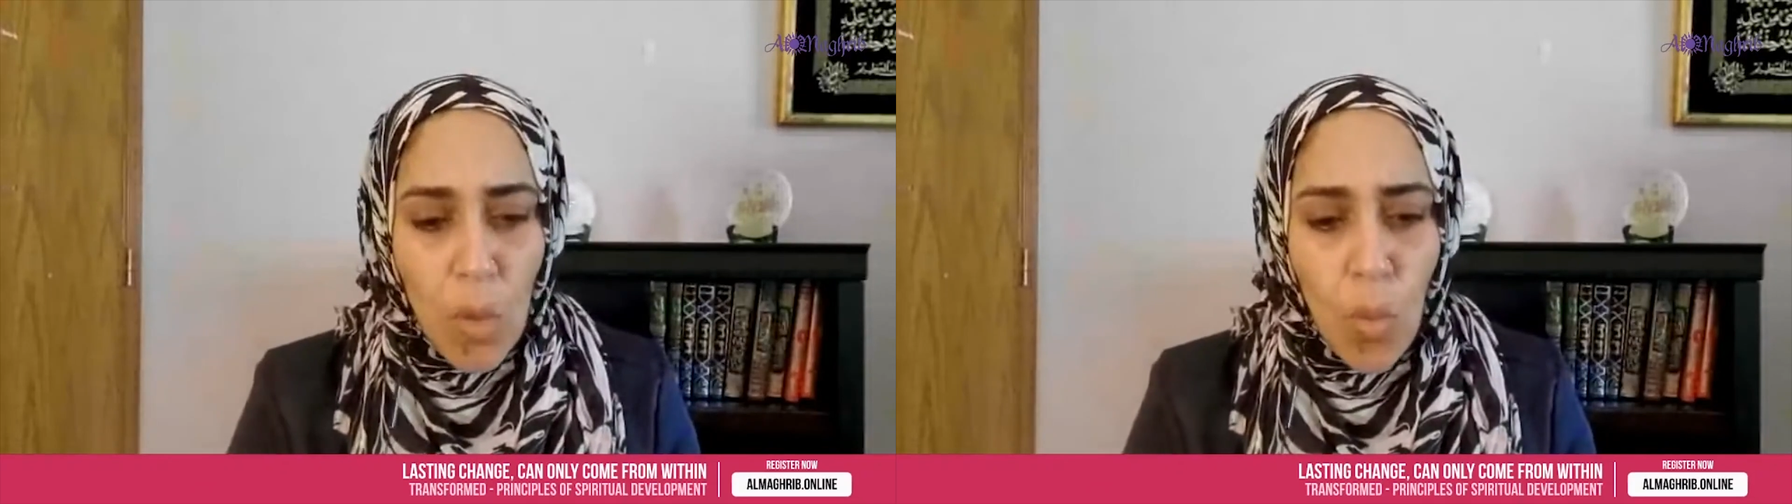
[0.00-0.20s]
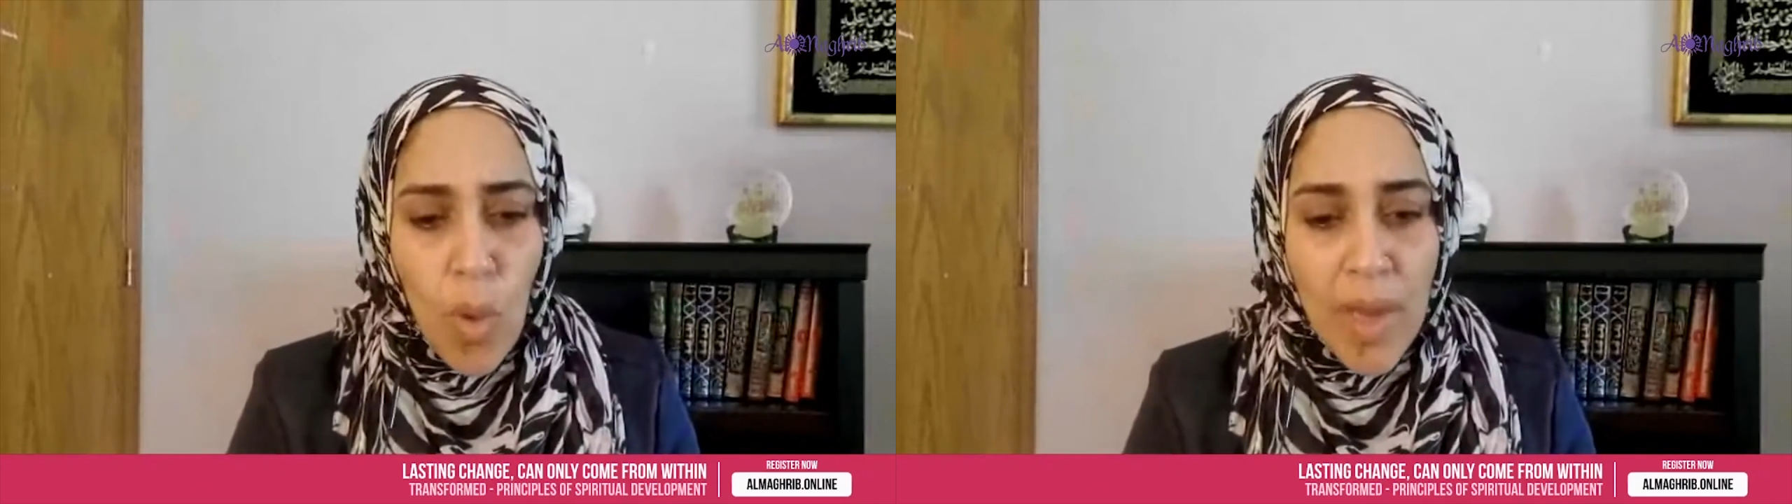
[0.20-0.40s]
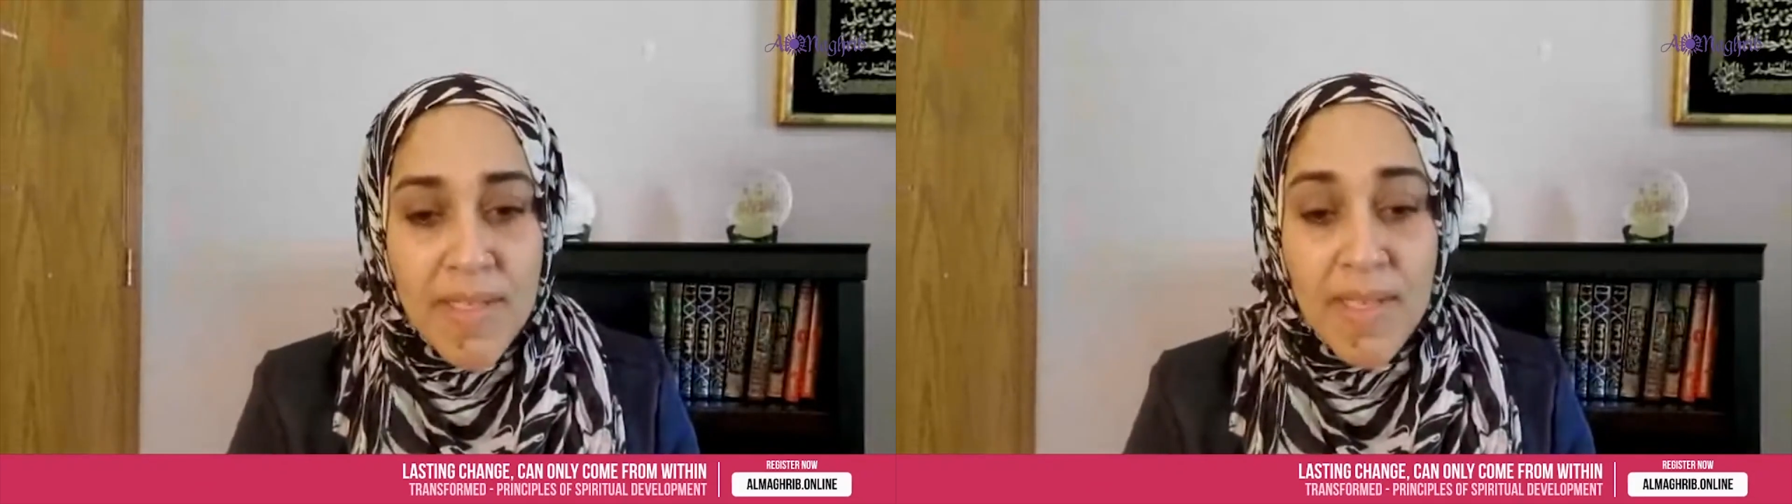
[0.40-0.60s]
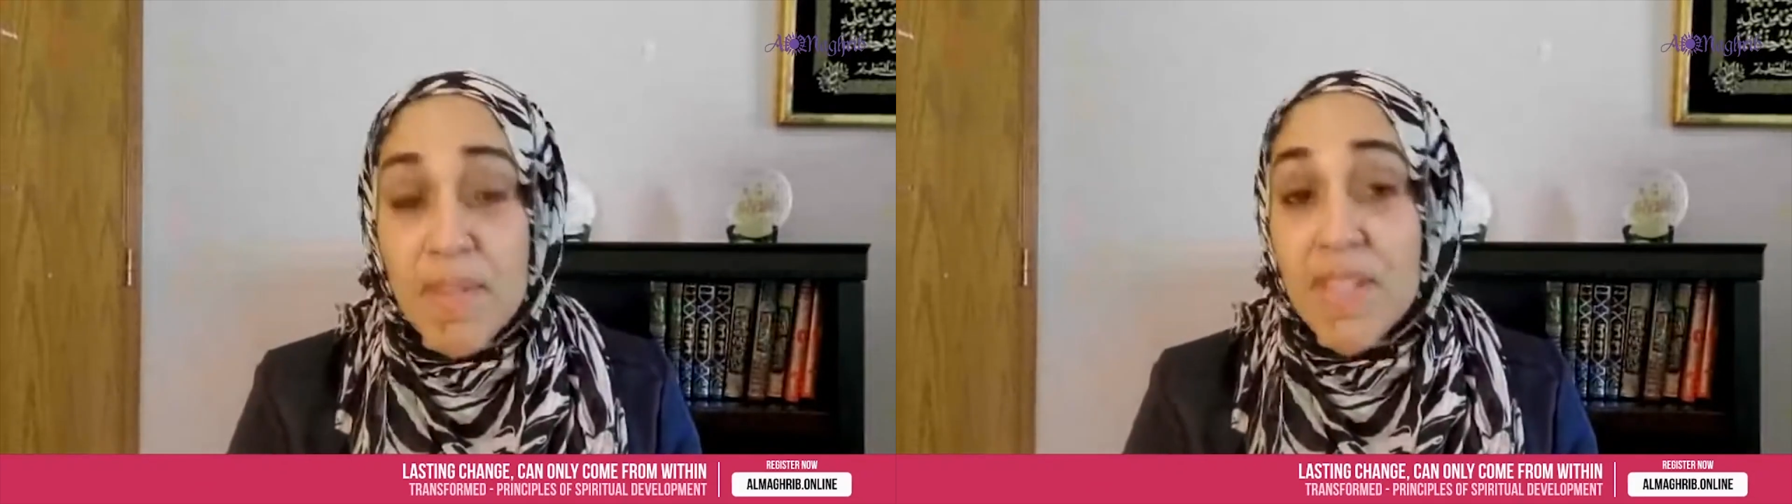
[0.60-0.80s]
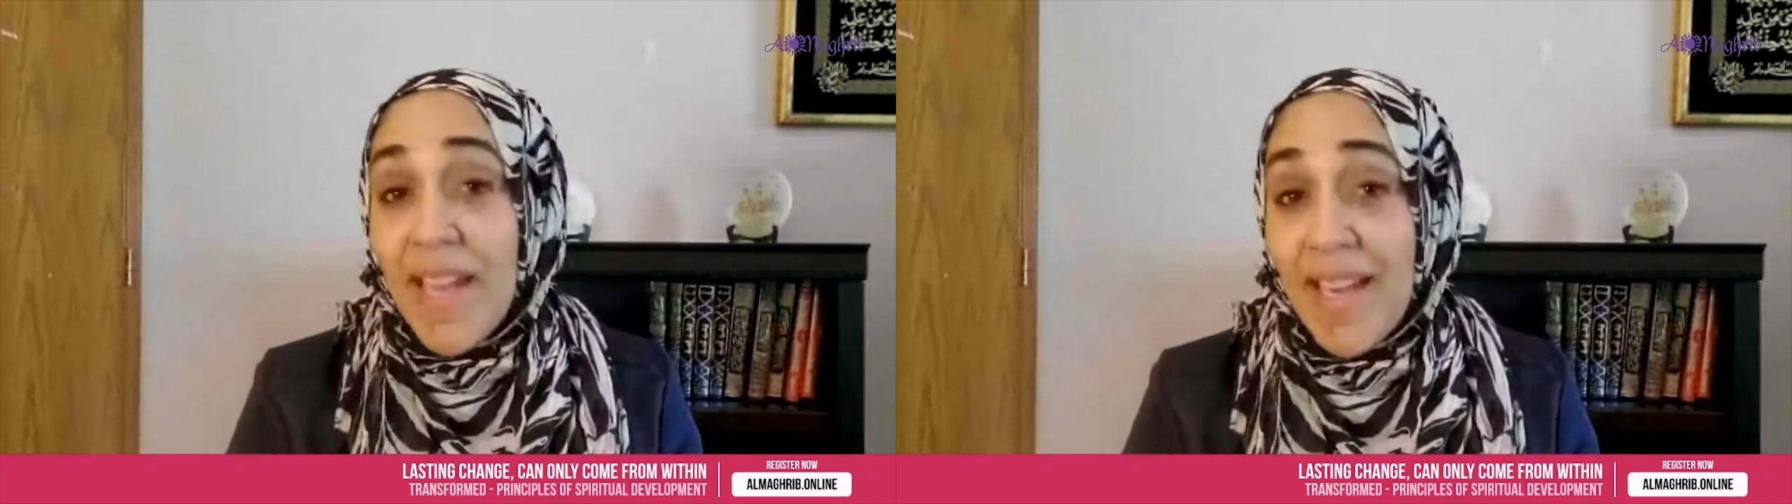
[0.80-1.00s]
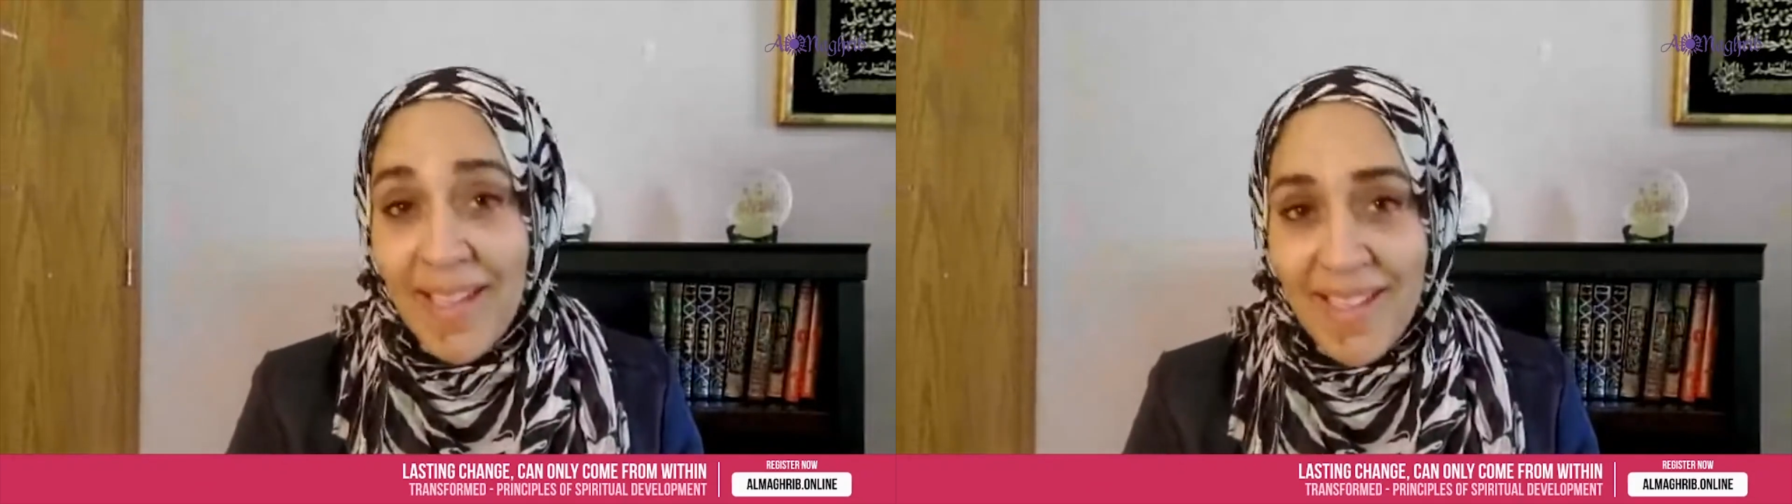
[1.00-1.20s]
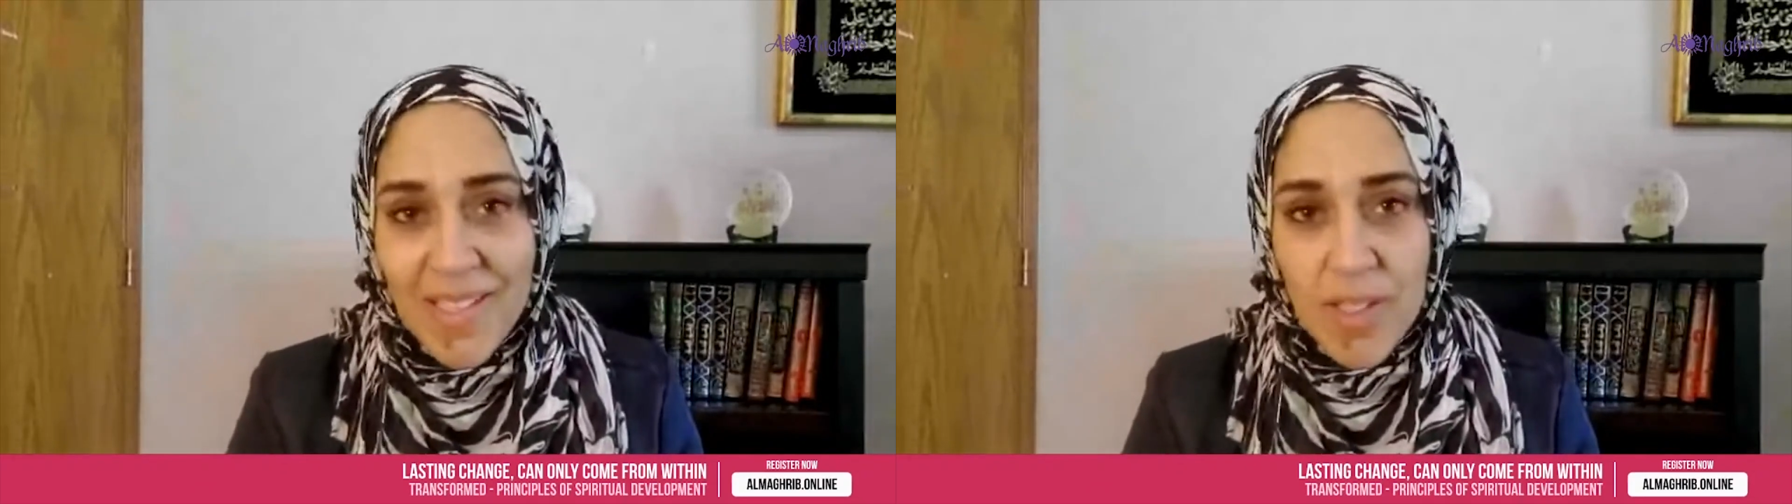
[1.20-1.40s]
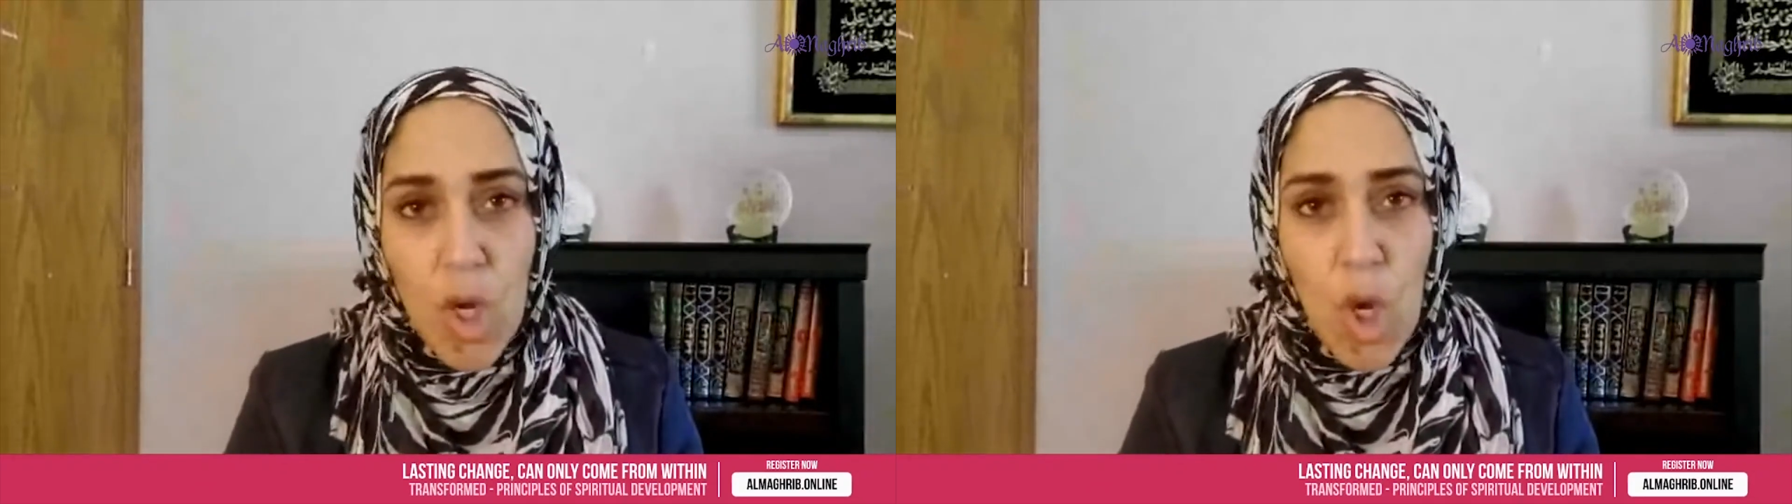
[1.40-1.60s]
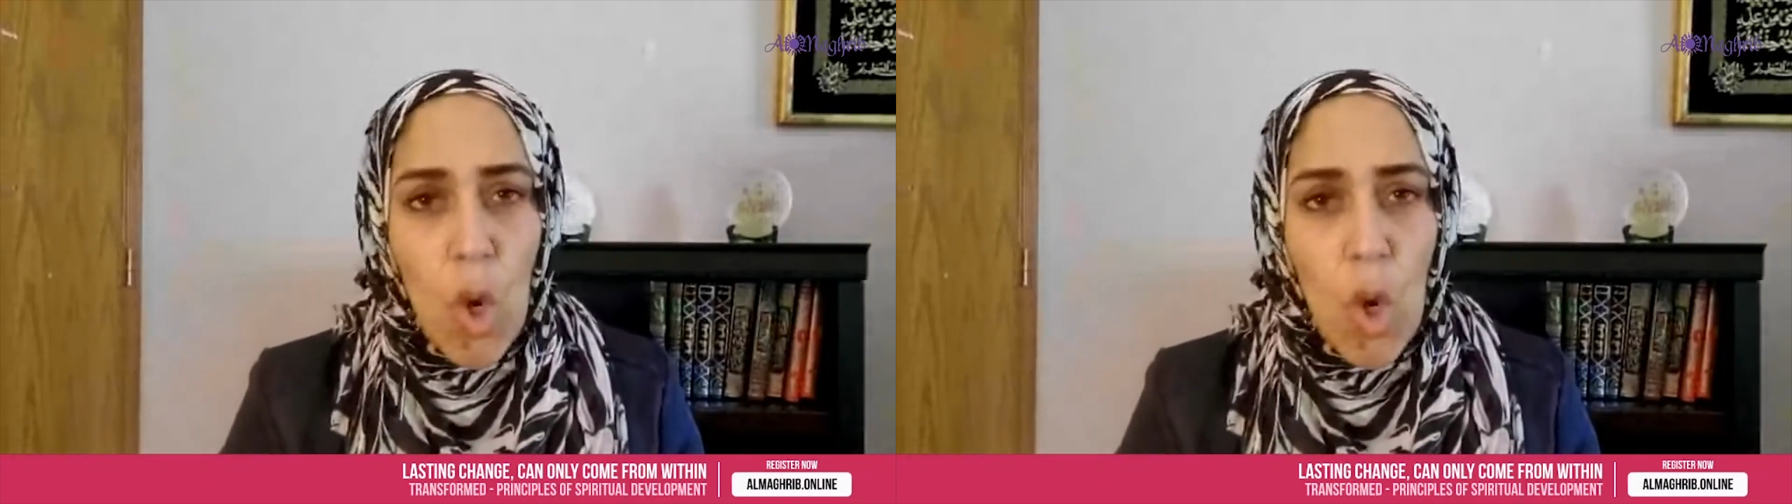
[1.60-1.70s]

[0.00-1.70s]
what is upsetting us,